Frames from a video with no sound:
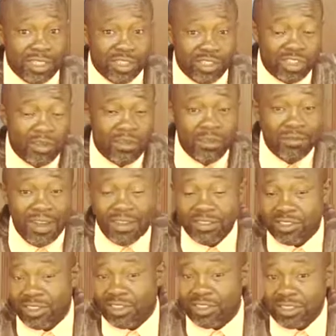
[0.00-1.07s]
and some
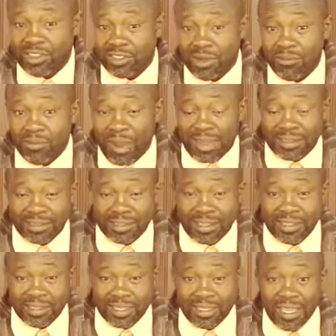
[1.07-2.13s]
evangelists and some
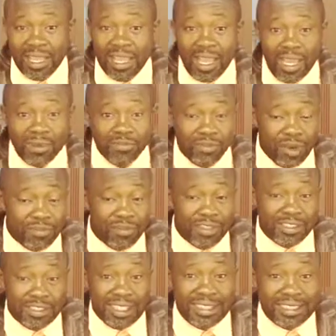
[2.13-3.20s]
pastors and
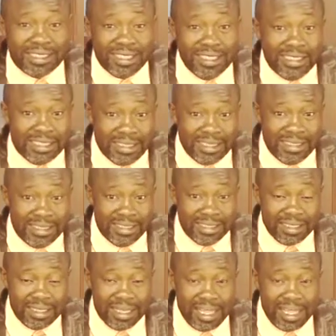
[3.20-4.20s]
prophets and teachers,